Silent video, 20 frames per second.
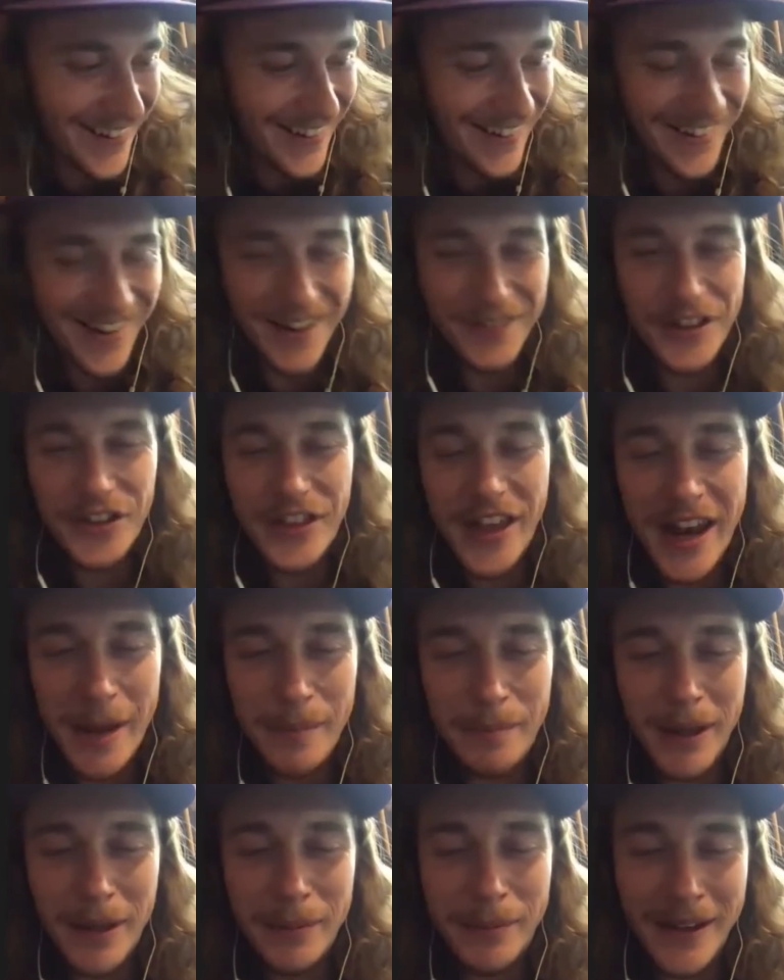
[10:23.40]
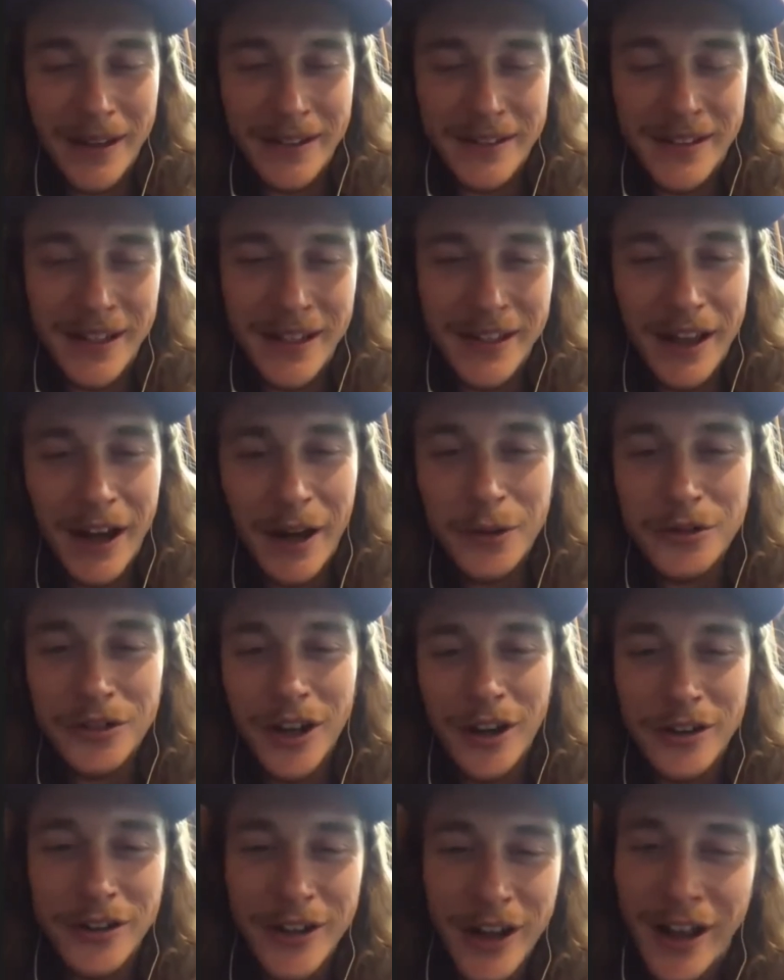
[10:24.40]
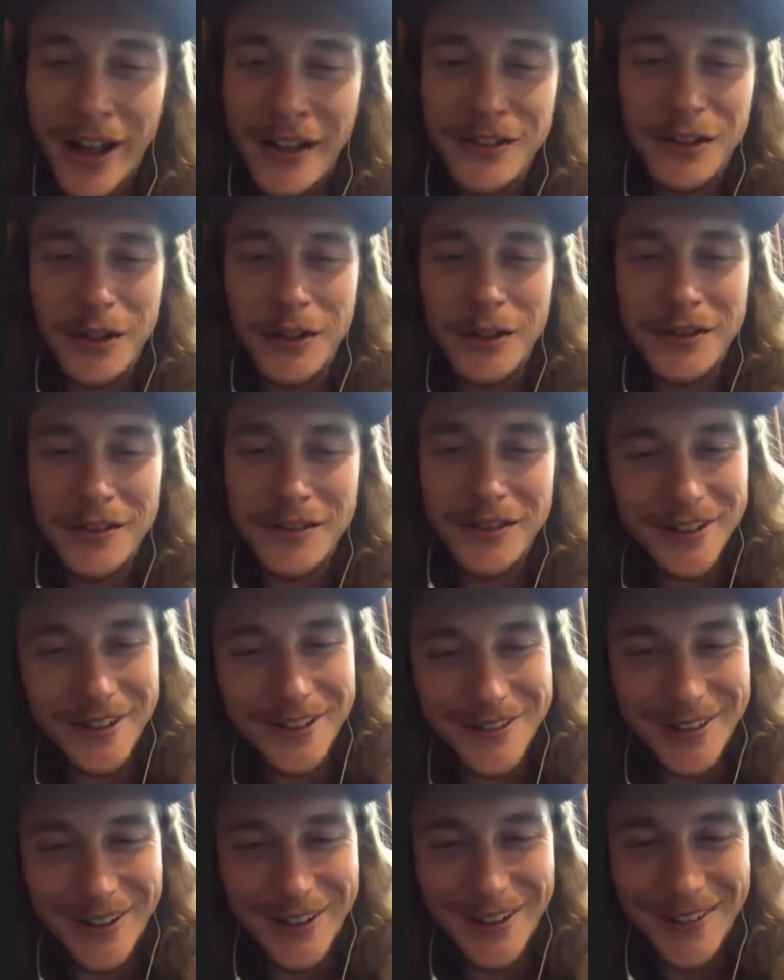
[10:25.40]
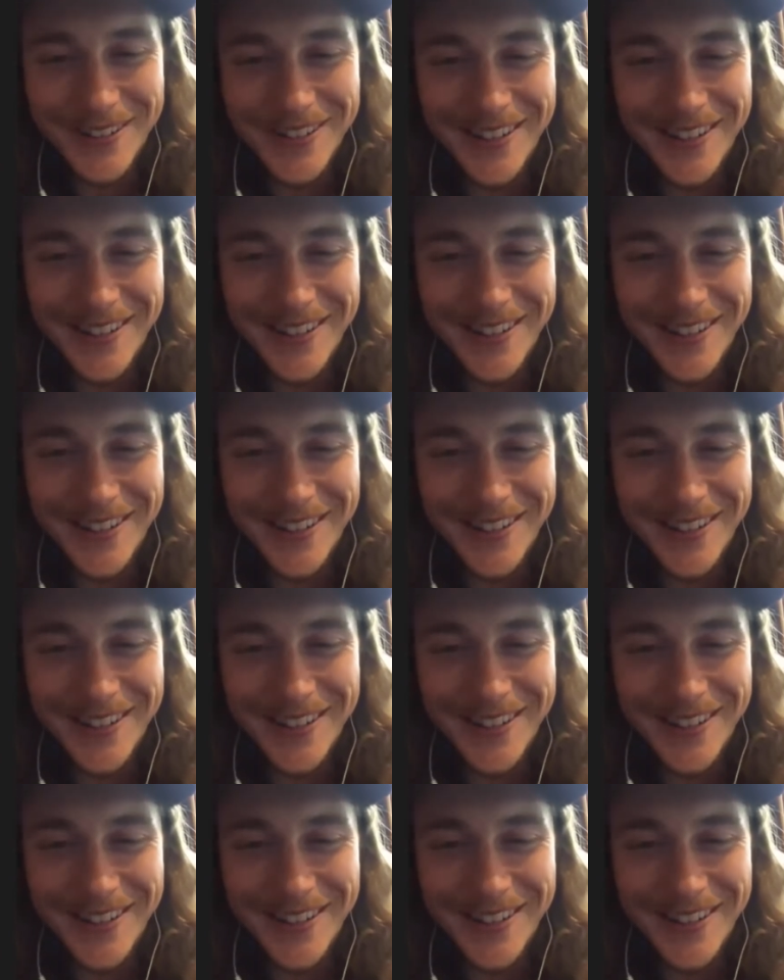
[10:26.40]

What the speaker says: I did that at BP&T though, so that's still it's